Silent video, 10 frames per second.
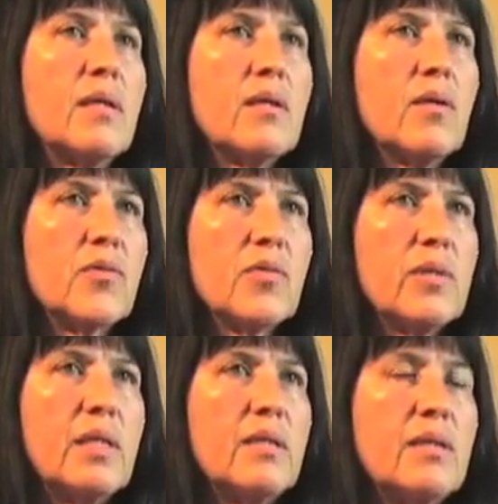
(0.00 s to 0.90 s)

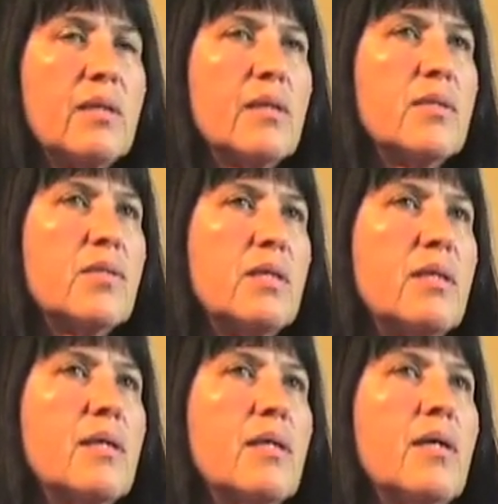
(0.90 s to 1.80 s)
cultural
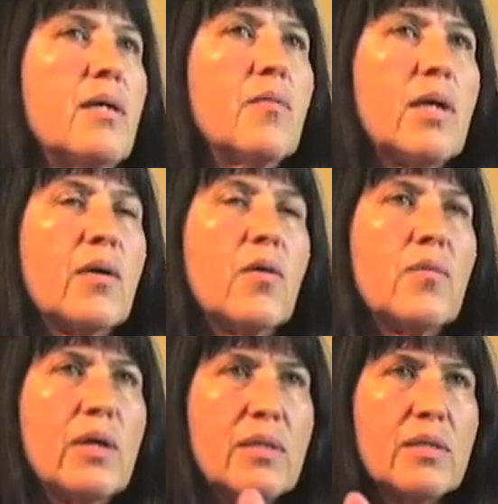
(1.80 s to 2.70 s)
ideology. When I go
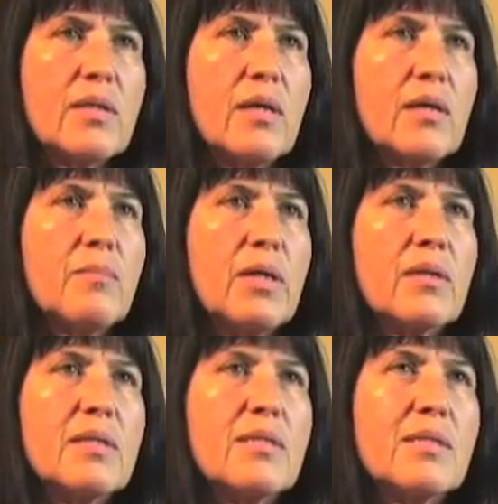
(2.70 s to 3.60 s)
around and talk
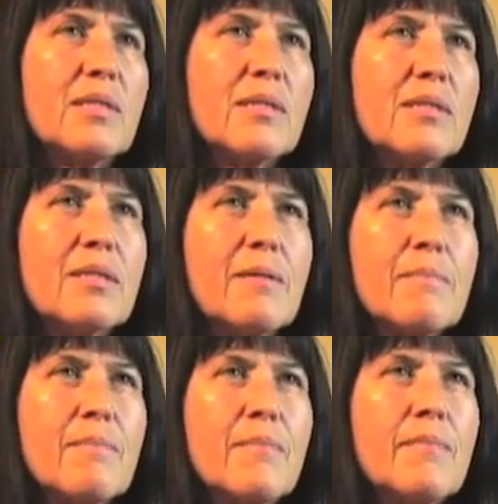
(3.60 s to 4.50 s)
about these things,
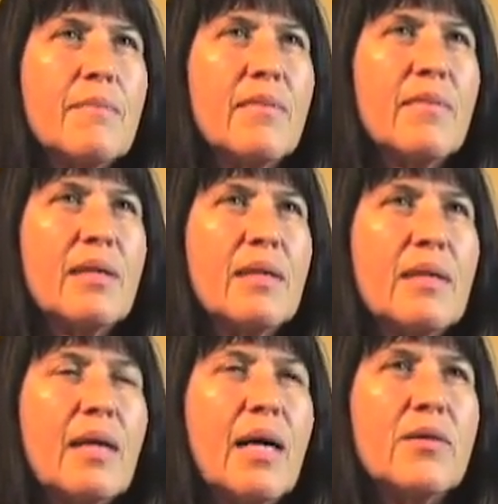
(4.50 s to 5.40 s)

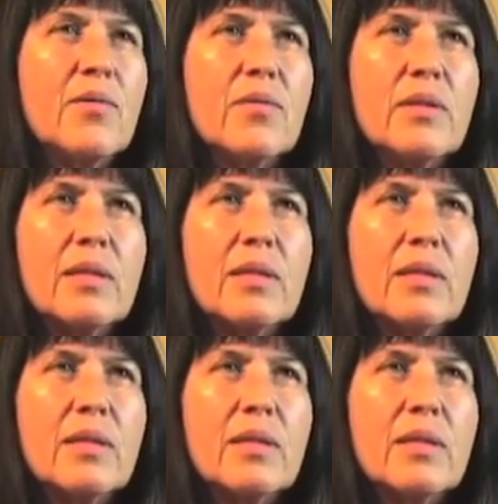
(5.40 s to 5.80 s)
I don't